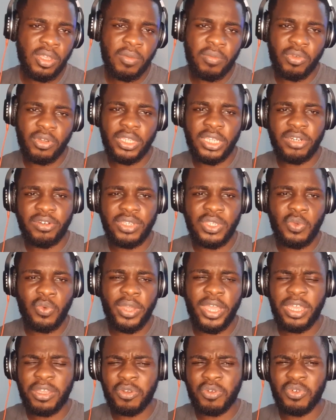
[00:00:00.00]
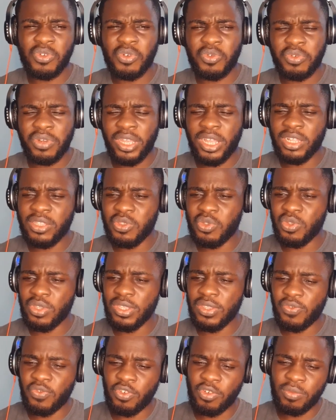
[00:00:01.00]
But the reason why I couldn't react to
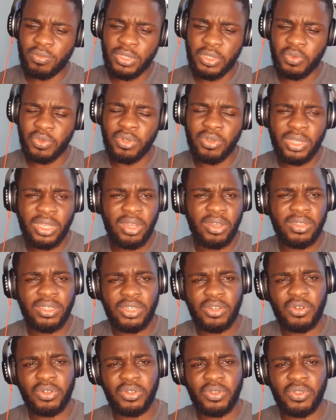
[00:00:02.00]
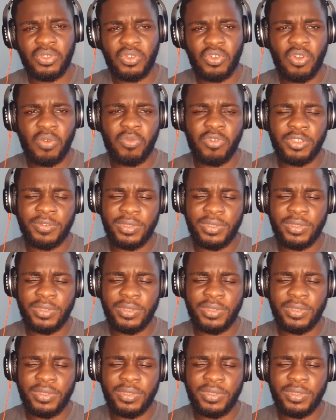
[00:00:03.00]
it from therealkaodenero.com was